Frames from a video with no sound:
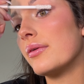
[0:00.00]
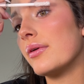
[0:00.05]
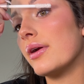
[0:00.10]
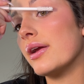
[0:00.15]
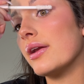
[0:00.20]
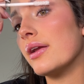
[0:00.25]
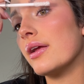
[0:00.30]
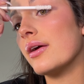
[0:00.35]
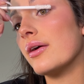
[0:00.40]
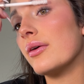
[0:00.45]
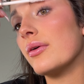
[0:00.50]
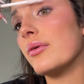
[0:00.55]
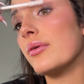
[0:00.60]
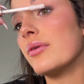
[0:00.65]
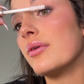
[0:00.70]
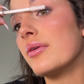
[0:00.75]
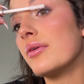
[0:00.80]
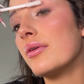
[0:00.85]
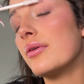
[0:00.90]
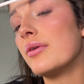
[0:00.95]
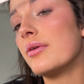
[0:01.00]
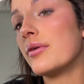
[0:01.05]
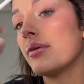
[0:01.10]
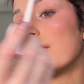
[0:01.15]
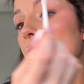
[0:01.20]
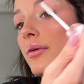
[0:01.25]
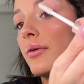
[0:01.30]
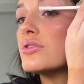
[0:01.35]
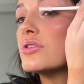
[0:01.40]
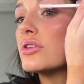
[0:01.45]
right now.
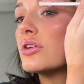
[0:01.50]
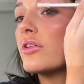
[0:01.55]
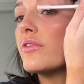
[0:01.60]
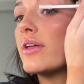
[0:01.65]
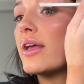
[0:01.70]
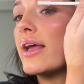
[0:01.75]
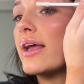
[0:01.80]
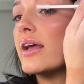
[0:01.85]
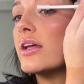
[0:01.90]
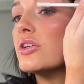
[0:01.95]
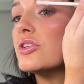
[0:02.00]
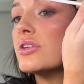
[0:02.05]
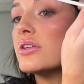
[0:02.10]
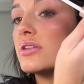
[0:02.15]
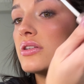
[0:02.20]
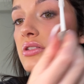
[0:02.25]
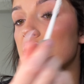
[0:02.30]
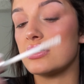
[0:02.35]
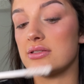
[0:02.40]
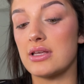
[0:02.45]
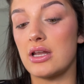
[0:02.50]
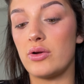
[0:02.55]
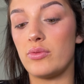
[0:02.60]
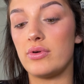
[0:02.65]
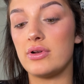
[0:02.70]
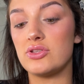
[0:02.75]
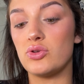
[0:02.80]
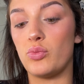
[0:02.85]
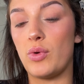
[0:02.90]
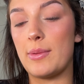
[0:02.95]
Use it on the edges because I don't
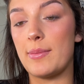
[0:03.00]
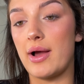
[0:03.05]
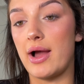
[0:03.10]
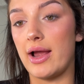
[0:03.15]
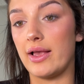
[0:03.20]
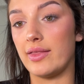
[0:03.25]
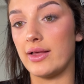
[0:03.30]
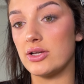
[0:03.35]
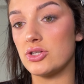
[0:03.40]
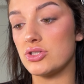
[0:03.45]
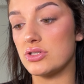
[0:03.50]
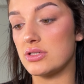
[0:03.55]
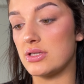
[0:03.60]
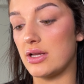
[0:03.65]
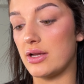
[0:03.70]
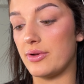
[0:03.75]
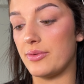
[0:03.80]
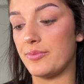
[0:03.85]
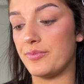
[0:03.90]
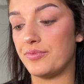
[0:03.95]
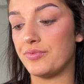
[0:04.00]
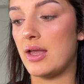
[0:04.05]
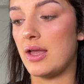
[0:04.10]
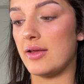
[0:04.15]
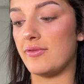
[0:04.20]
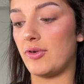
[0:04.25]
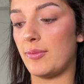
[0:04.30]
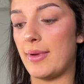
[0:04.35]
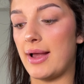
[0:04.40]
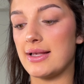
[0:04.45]
want it to weigh my eyelashes down.
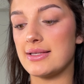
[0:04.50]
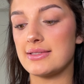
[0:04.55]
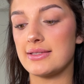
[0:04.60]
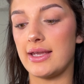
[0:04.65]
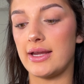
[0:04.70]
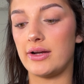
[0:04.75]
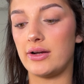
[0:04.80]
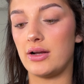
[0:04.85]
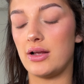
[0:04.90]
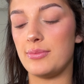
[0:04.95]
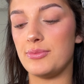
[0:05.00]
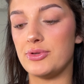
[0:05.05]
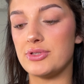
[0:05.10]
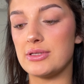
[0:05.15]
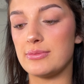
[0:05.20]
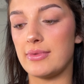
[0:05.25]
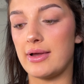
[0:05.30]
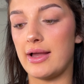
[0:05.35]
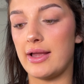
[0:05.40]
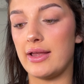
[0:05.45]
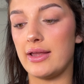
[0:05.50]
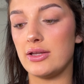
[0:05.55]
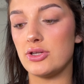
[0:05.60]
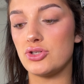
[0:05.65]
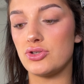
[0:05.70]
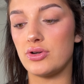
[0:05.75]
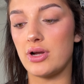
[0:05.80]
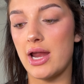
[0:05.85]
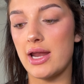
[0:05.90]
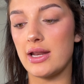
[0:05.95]
For mascara, I'm using my
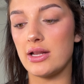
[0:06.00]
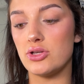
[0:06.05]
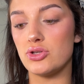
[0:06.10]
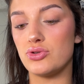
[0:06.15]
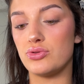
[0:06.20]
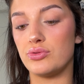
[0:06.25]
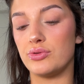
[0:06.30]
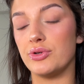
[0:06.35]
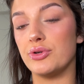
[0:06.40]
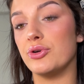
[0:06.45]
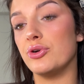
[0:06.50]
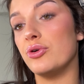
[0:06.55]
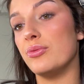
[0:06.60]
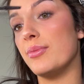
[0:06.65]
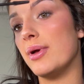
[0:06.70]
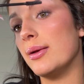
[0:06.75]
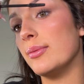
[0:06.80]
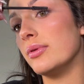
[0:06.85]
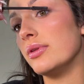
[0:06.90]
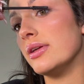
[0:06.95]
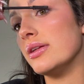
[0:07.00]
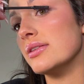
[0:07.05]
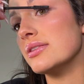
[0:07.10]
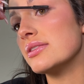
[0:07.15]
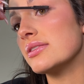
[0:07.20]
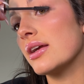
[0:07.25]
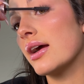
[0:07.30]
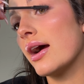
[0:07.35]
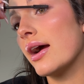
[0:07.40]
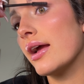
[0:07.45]
tried and true Maybelline
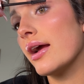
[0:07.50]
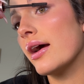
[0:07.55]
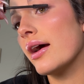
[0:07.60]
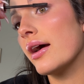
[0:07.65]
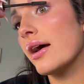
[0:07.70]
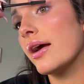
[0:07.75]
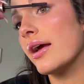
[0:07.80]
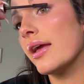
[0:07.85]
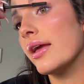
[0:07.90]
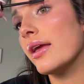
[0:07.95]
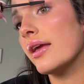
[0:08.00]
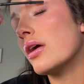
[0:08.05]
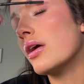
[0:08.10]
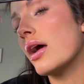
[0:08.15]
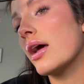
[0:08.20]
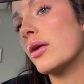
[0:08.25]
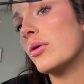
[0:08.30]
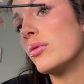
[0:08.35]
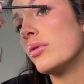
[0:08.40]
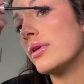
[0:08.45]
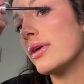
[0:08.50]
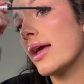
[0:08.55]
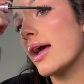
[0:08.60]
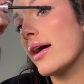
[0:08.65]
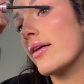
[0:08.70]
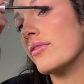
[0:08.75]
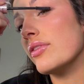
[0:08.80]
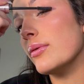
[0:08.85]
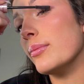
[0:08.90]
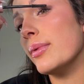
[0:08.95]
Sky High. I don't really
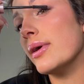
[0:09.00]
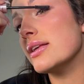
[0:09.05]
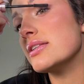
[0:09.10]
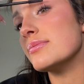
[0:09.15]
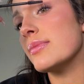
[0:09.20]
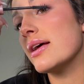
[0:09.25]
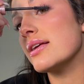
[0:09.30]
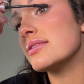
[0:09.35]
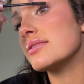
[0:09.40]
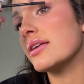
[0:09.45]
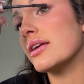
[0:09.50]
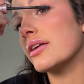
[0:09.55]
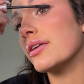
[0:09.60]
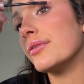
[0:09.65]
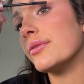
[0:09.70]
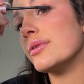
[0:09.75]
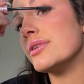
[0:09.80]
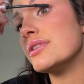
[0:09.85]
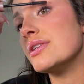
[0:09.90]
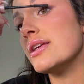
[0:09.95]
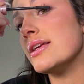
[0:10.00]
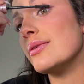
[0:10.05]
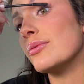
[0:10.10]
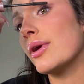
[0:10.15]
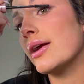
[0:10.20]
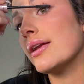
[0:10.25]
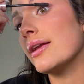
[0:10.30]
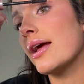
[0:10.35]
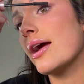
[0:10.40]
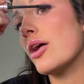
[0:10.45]
have the best mascara routine
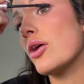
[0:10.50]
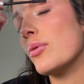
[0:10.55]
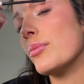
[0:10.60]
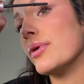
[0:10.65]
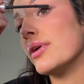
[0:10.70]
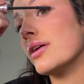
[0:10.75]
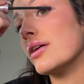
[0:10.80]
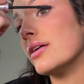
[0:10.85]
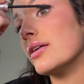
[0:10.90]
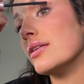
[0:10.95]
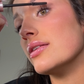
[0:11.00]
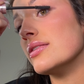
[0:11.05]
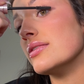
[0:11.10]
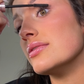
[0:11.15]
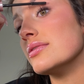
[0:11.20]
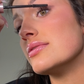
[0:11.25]
right now because